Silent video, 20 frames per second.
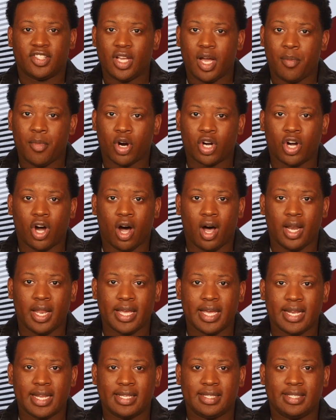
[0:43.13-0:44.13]
Some are
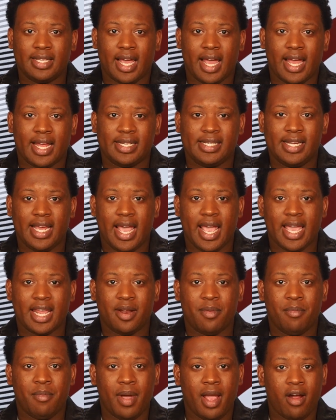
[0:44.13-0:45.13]
calling it a sad day
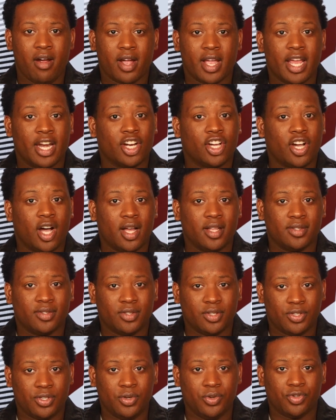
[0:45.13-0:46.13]
in American
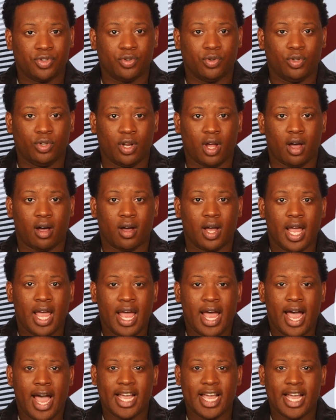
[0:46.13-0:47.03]
constitutional law.